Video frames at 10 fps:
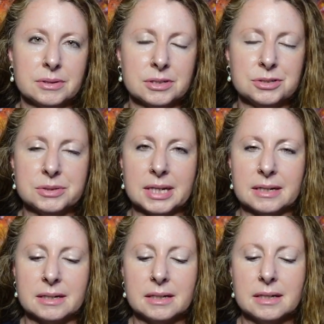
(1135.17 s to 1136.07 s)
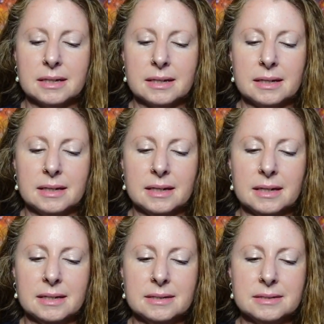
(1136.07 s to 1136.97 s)
You can use that,
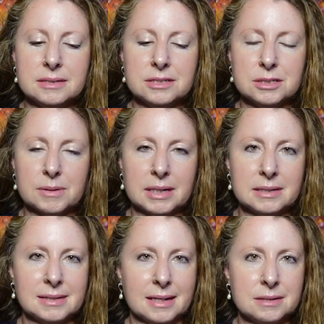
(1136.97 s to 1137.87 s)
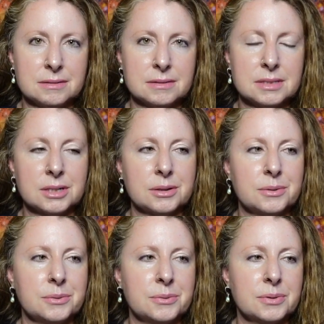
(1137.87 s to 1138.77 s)
and just write it down
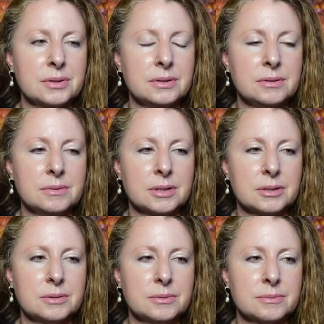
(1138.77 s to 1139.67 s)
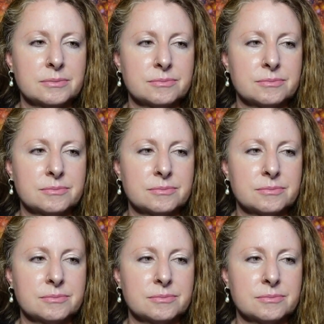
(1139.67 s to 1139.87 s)
so you know